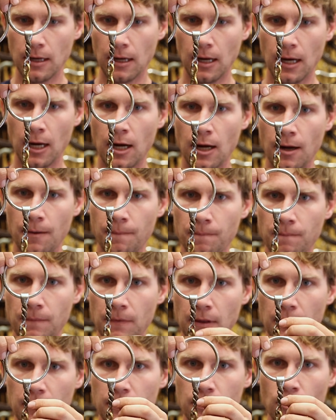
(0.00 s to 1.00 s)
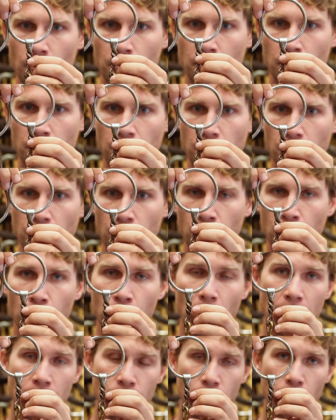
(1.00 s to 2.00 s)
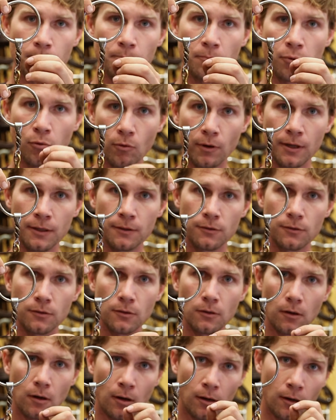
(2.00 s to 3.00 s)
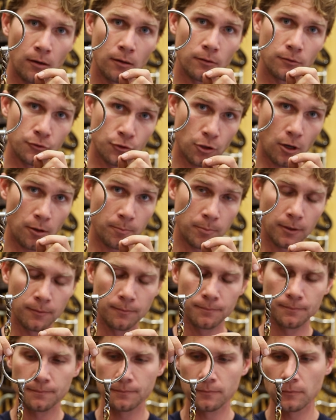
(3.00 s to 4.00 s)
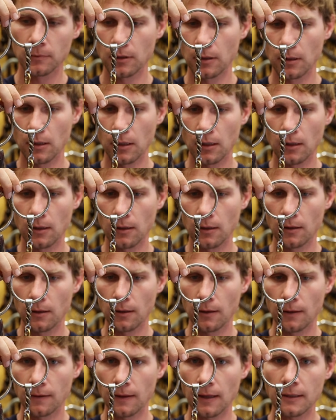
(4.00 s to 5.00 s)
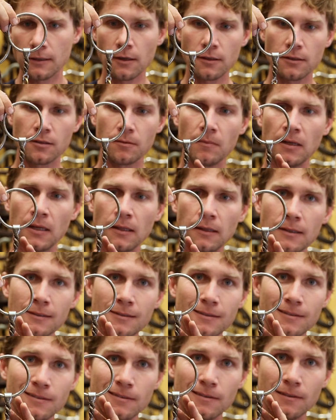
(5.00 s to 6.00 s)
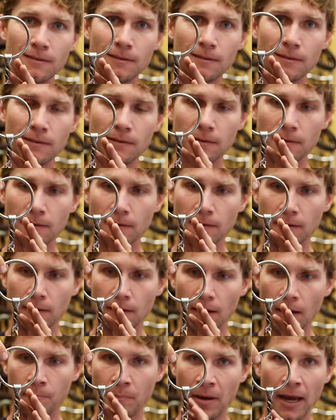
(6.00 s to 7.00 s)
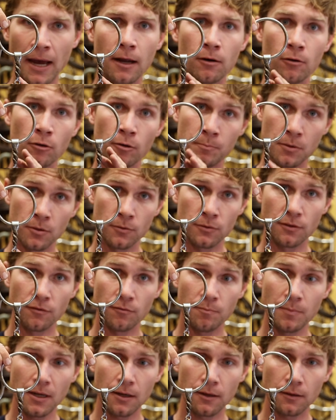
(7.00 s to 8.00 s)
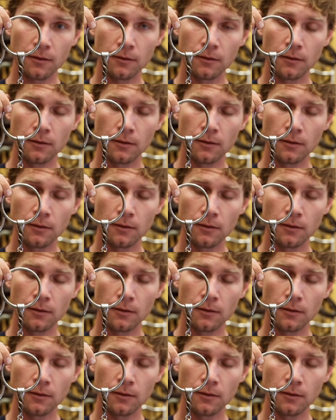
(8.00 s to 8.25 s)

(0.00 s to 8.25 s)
Your pressure points are sharper. That doesn't mean this is a bad or abusive bit.